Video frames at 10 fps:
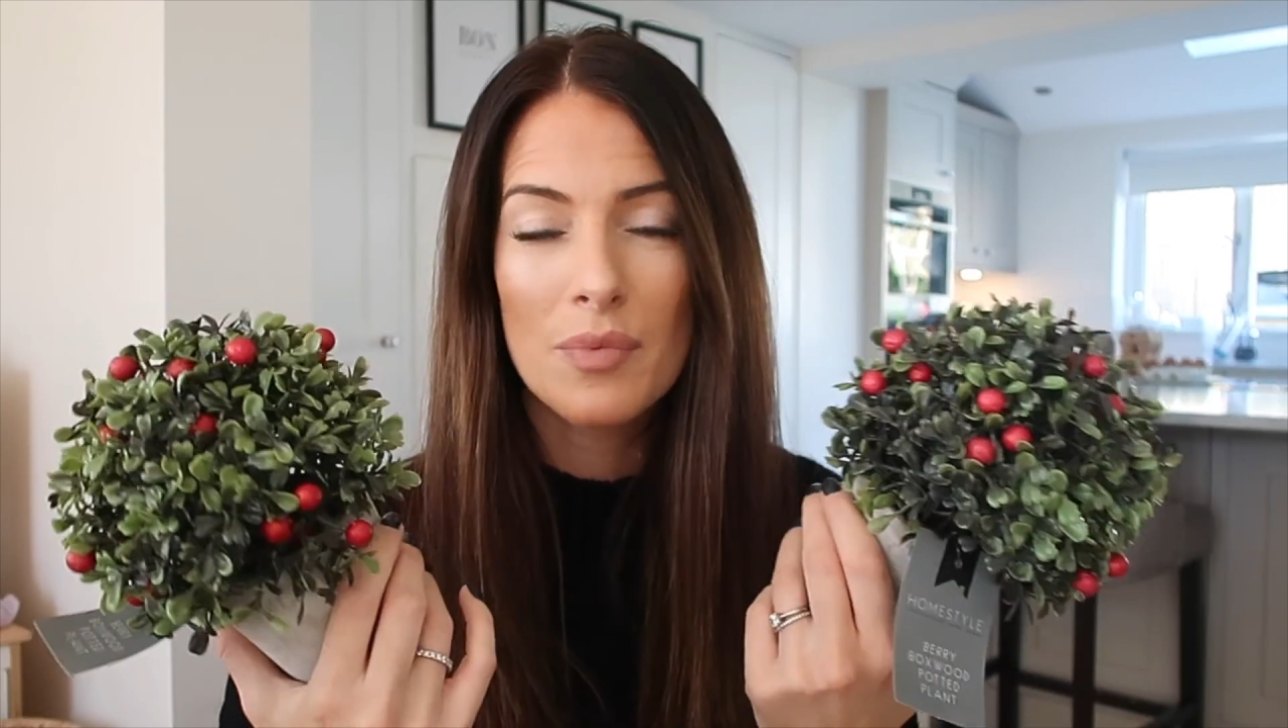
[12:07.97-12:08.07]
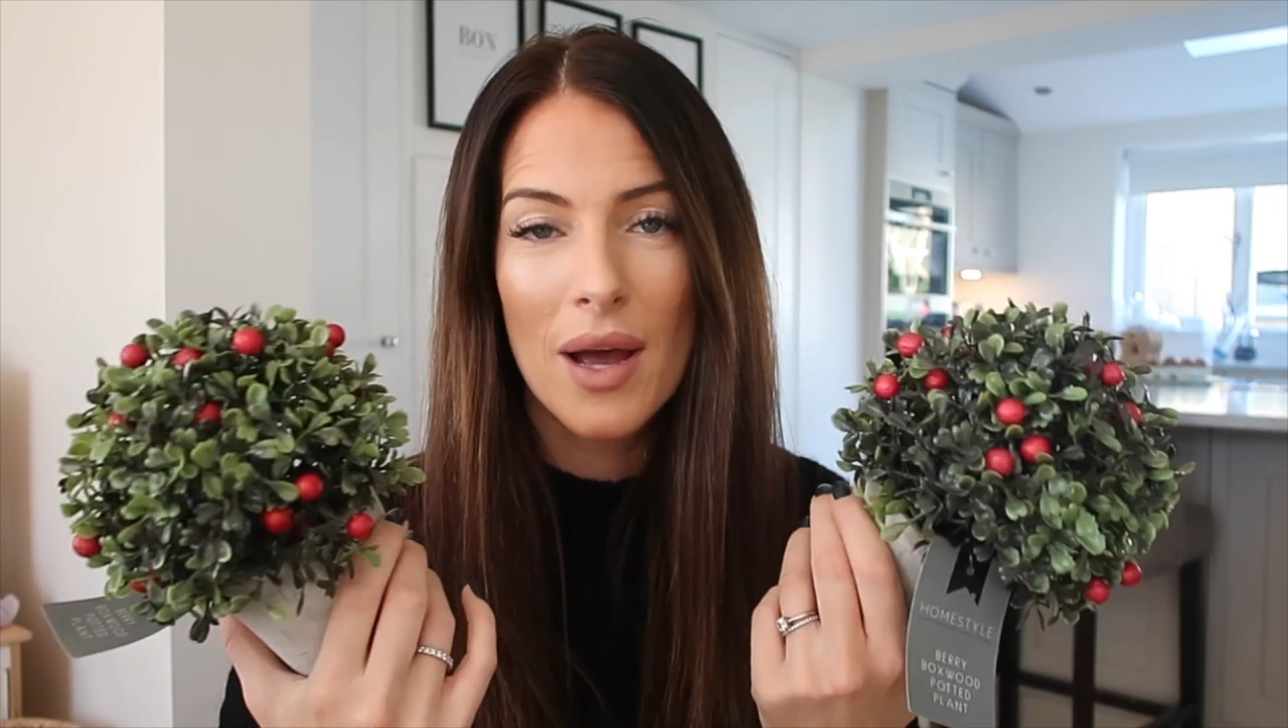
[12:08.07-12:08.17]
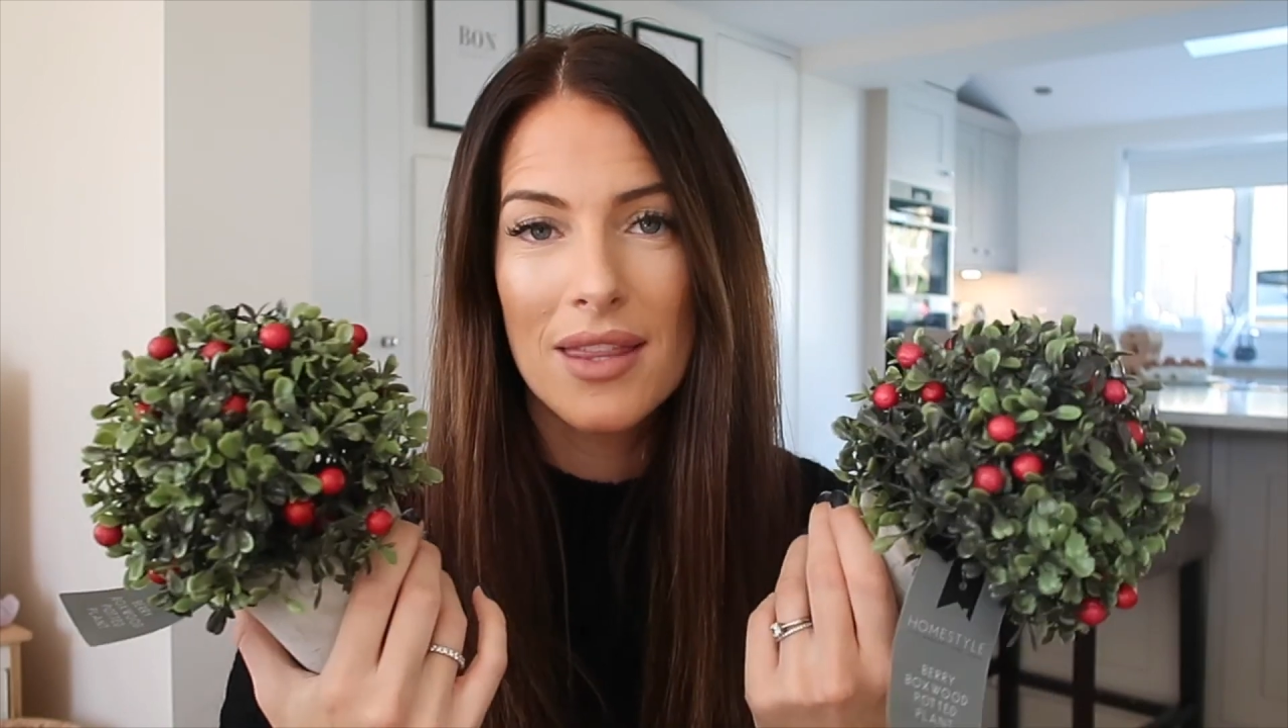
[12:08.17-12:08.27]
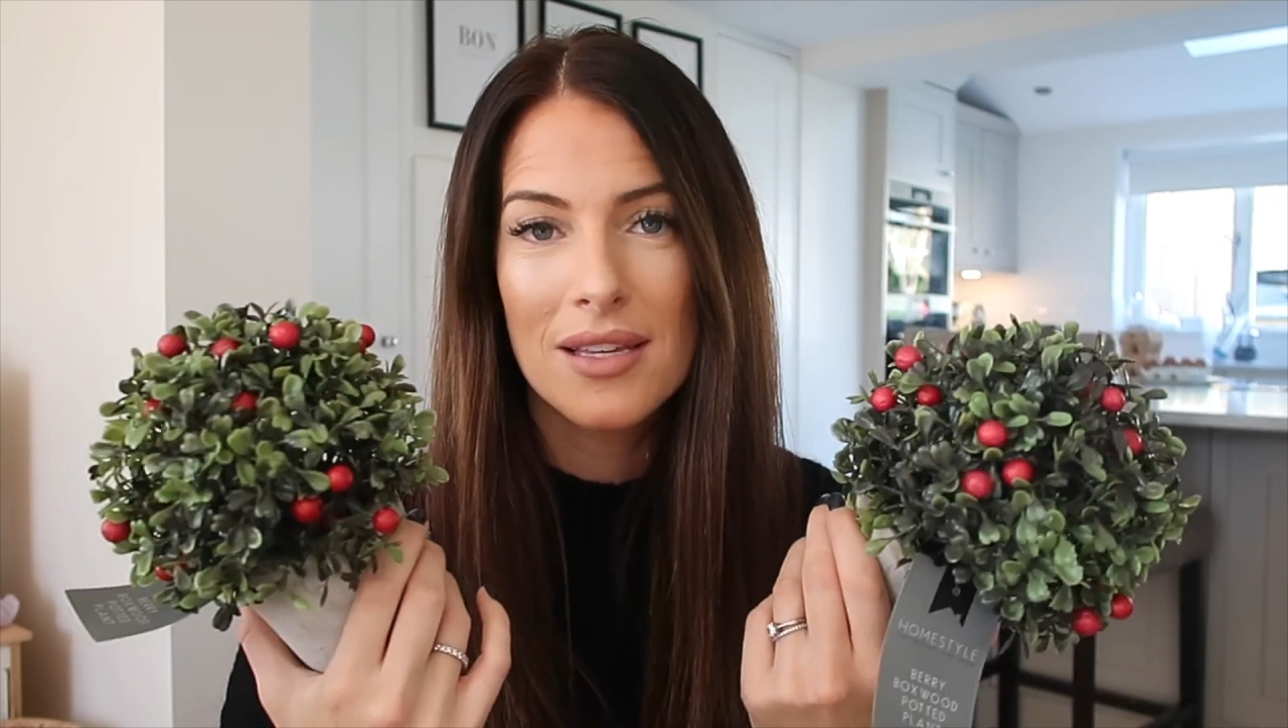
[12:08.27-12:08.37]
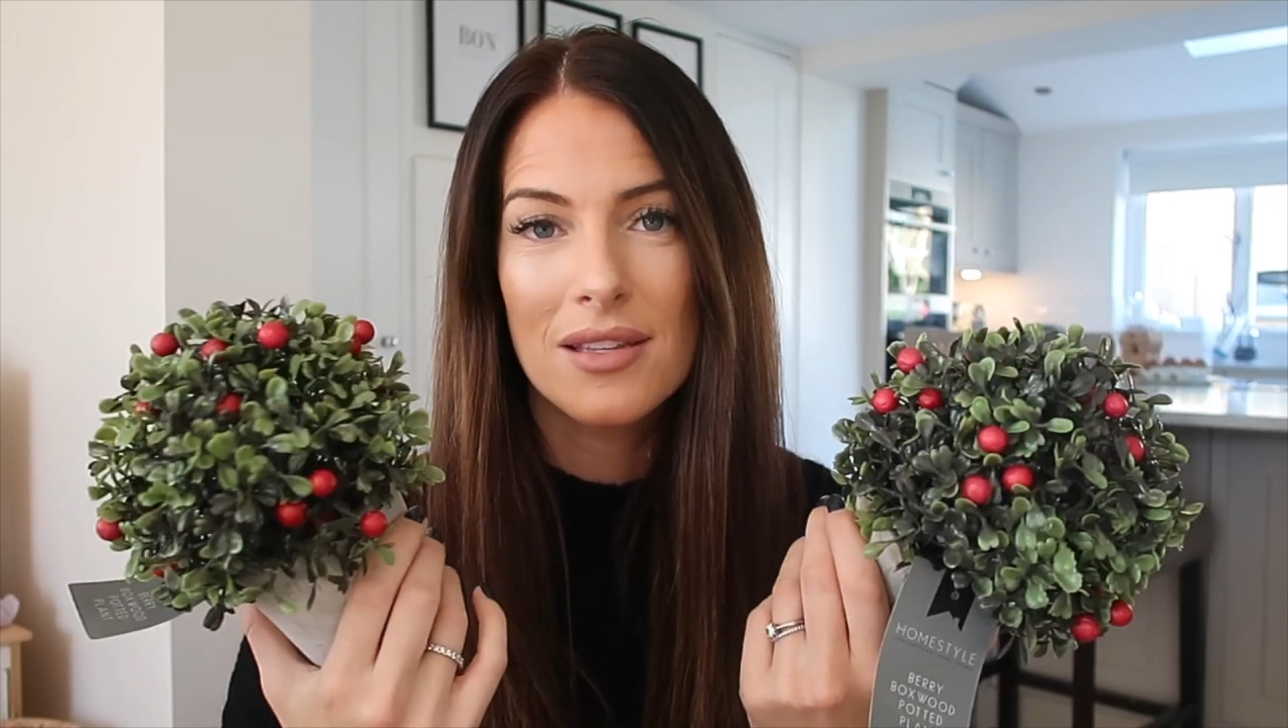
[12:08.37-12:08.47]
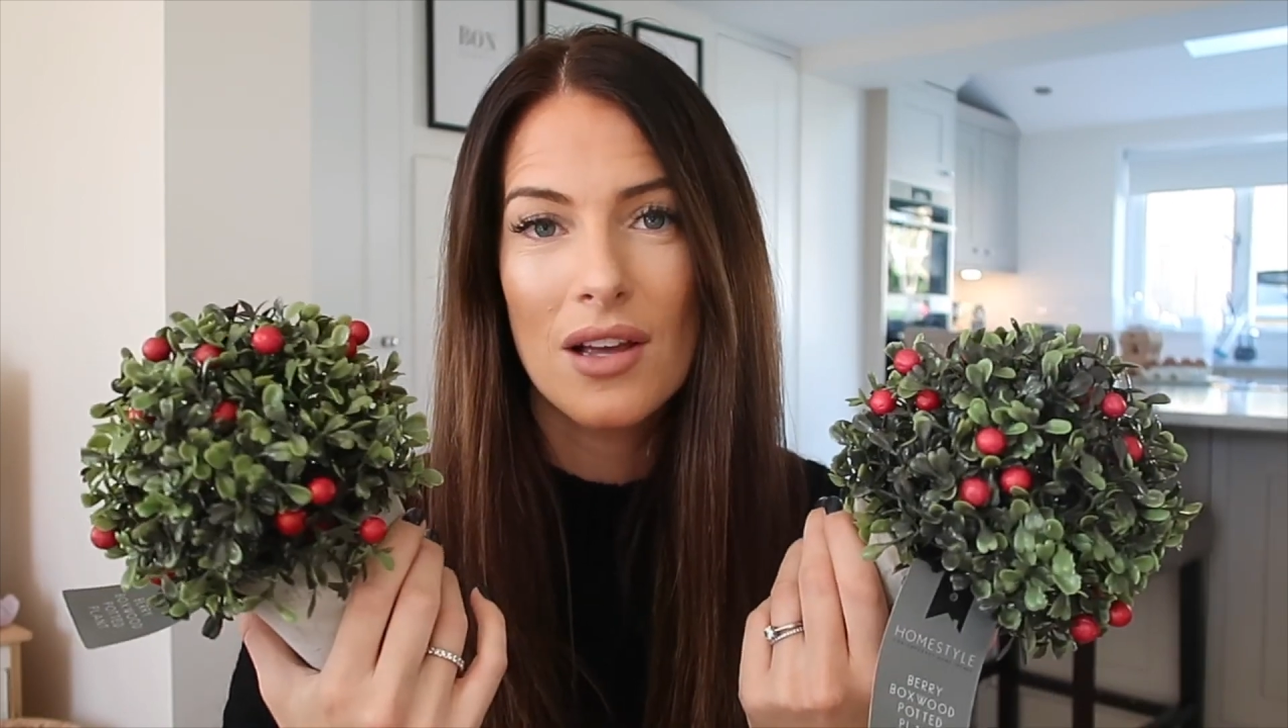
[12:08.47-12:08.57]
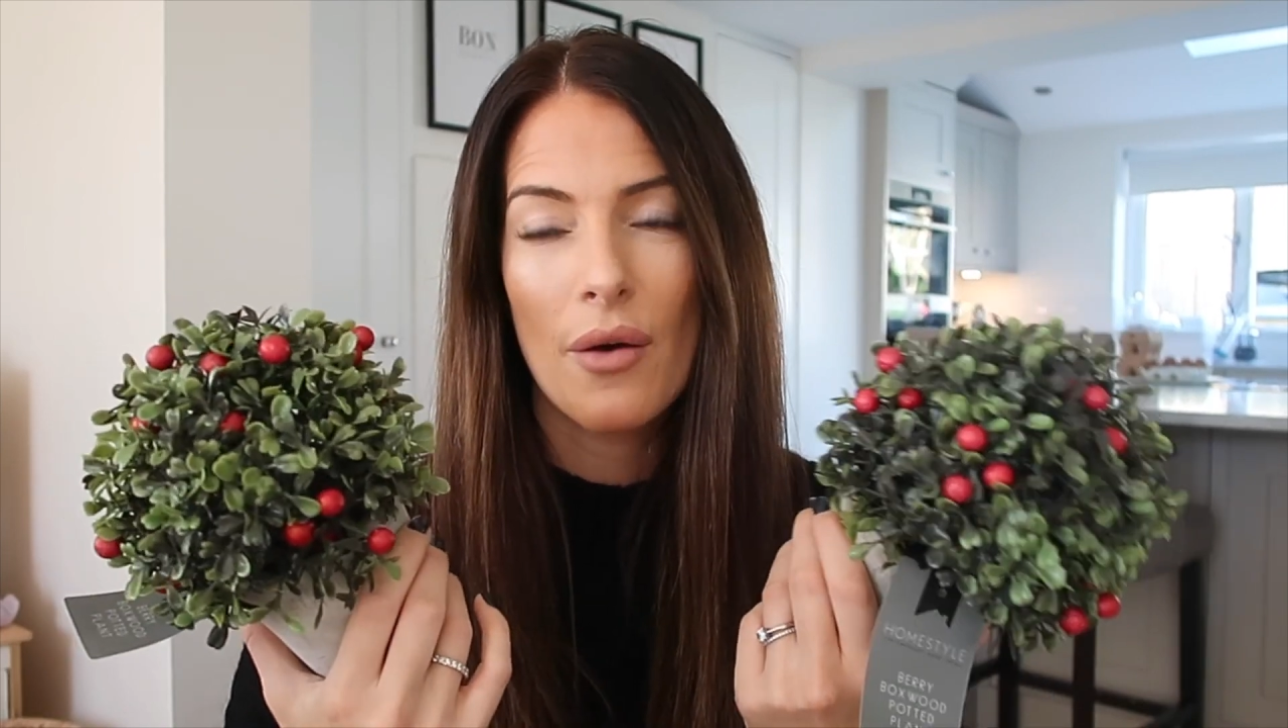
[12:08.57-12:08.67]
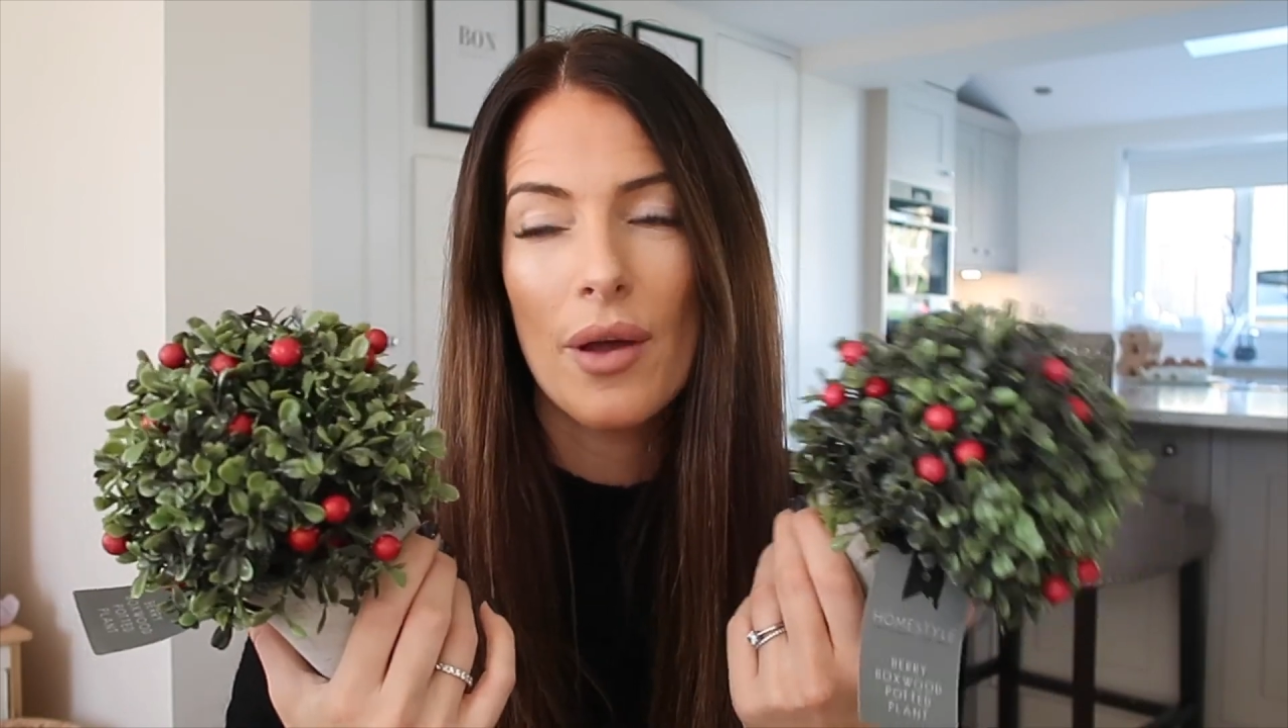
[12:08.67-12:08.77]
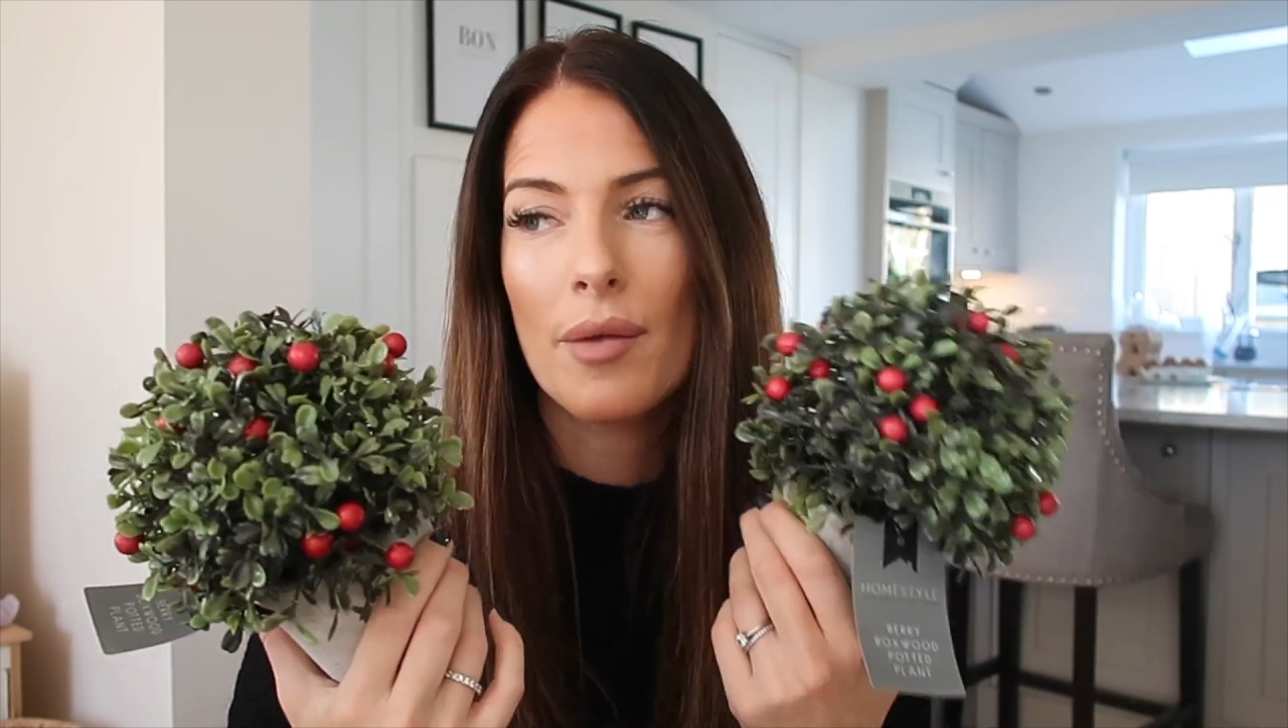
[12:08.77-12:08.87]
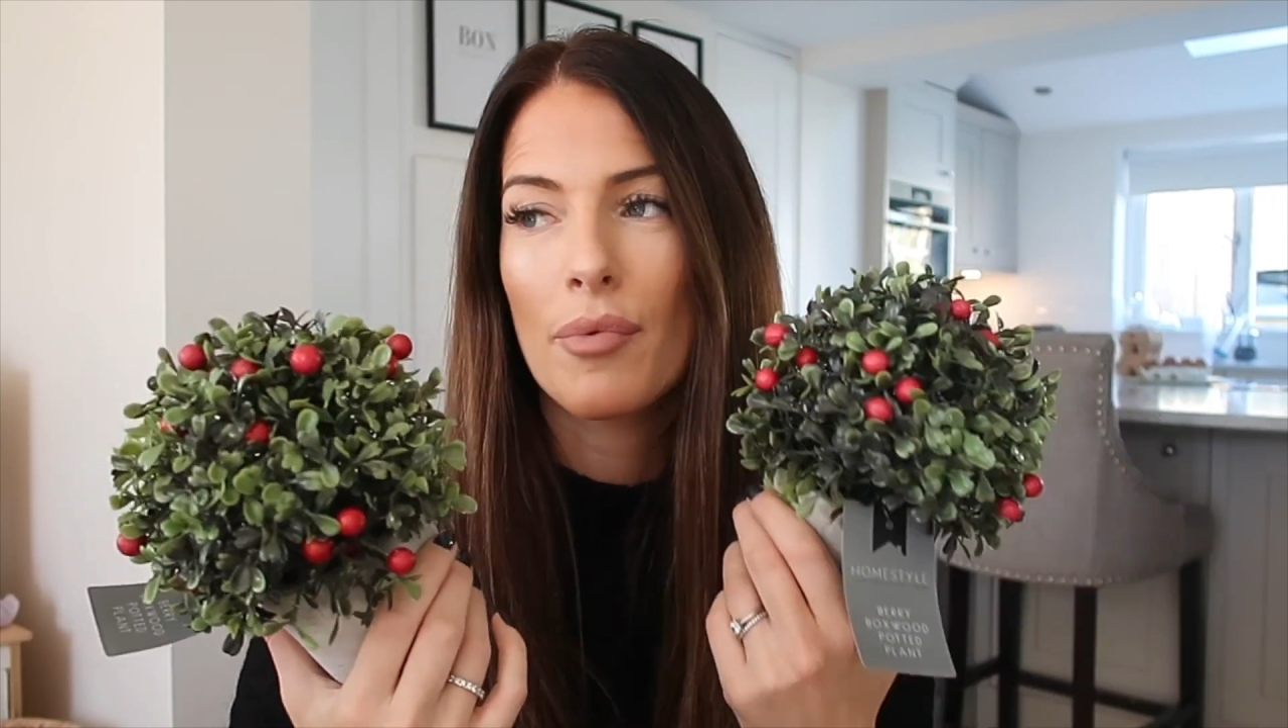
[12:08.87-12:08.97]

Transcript: where these are going.